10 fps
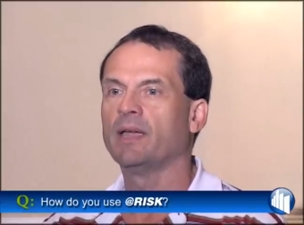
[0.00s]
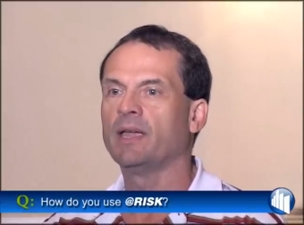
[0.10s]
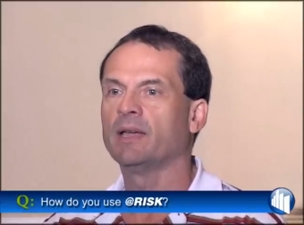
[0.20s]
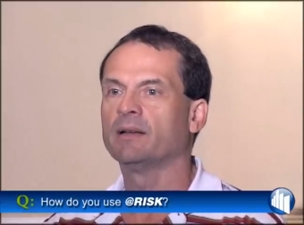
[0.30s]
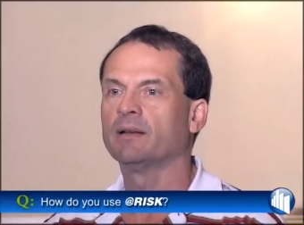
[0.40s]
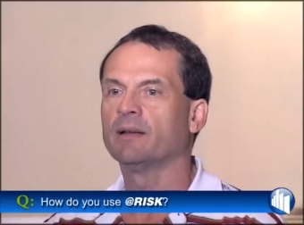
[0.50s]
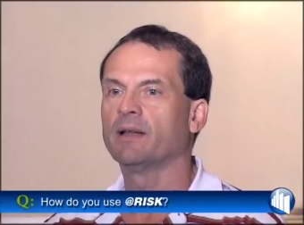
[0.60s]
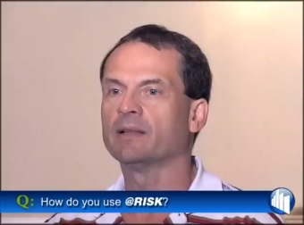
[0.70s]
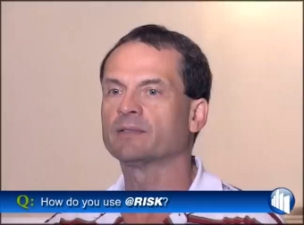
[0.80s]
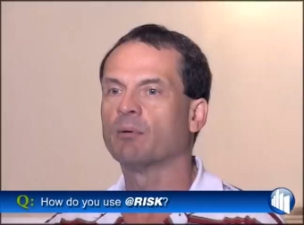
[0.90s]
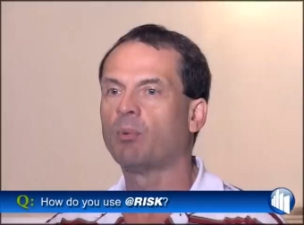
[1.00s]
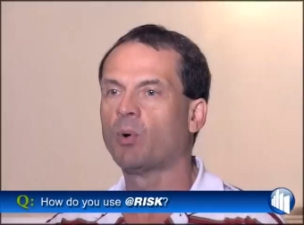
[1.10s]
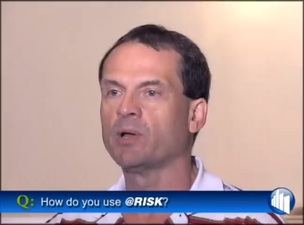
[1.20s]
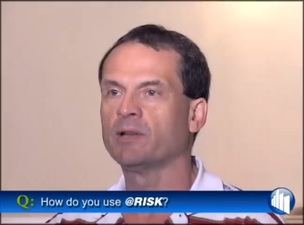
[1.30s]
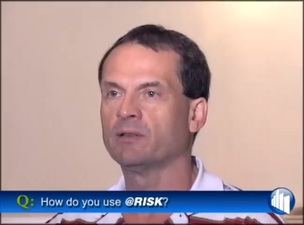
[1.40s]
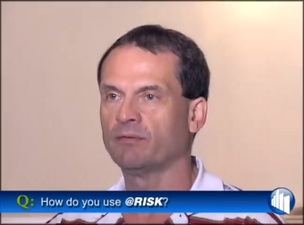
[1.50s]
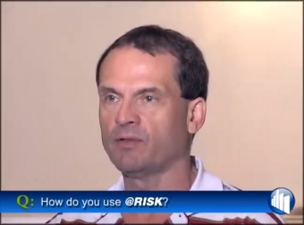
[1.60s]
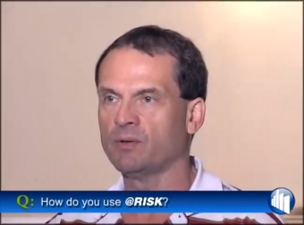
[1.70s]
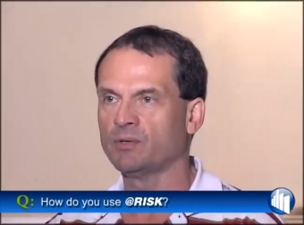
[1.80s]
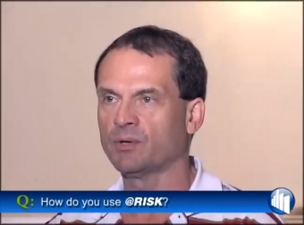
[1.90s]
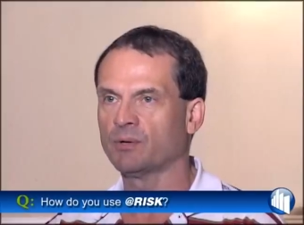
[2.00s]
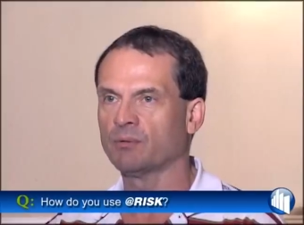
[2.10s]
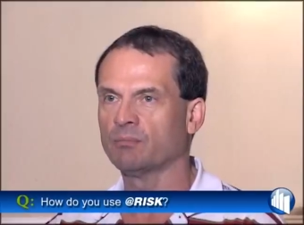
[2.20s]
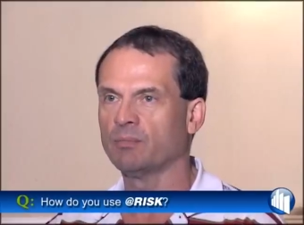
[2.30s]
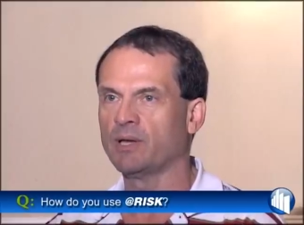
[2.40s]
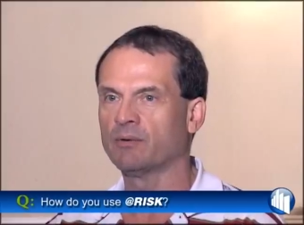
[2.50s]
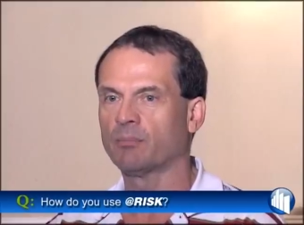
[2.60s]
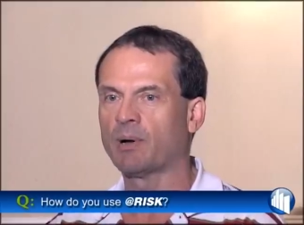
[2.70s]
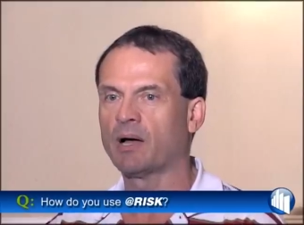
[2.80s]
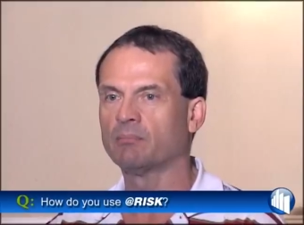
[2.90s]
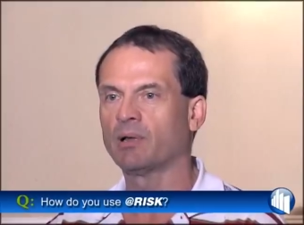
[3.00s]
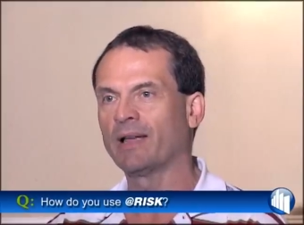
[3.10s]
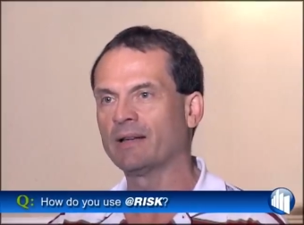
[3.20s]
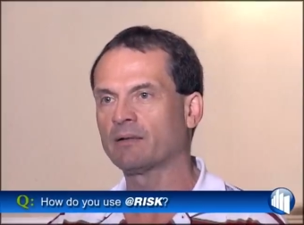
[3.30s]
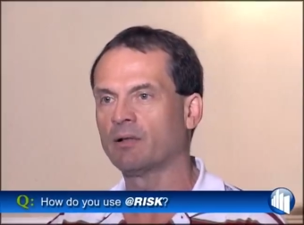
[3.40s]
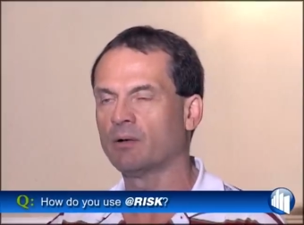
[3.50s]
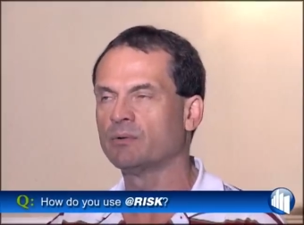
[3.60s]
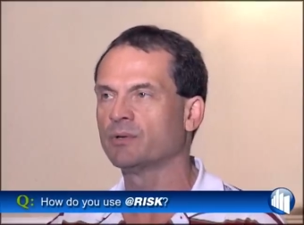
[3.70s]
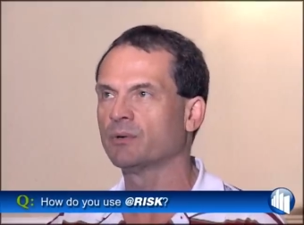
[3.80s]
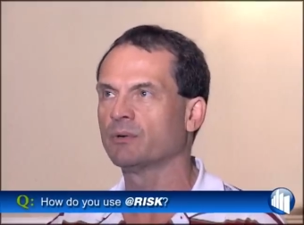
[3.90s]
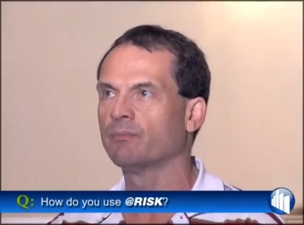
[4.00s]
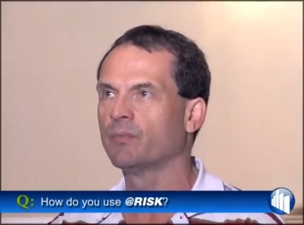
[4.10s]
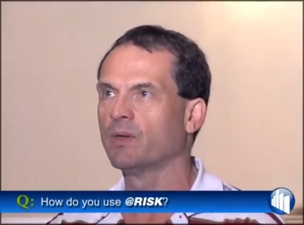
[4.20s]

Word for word: And at some point in the future, either upon plant closure